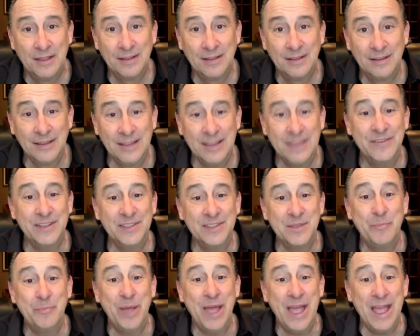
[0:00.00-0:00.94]
leaving
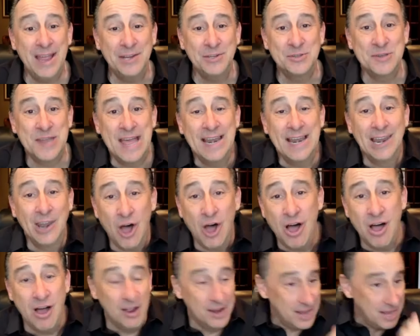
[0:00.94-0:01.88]
the banks net
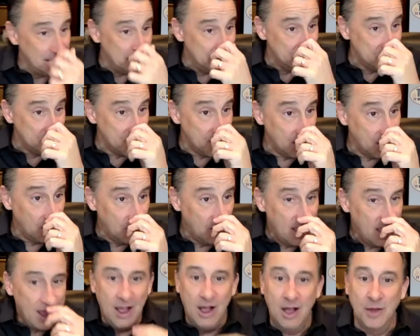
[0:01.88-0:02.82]
long. And you'd go,
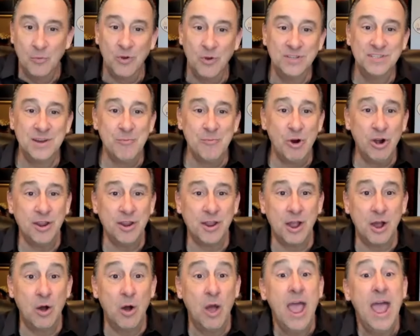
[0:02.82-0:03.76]
on Wednesday morning
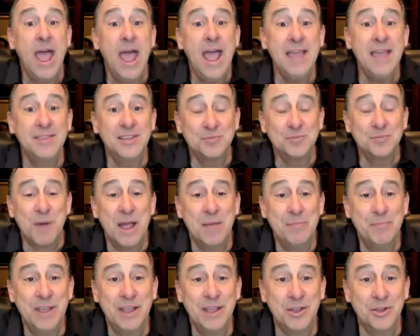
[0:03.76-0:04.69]
go, hey, this
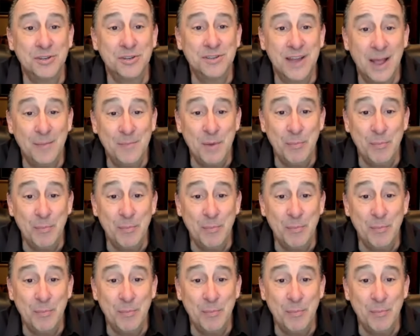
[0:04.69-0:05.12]
might be a good time to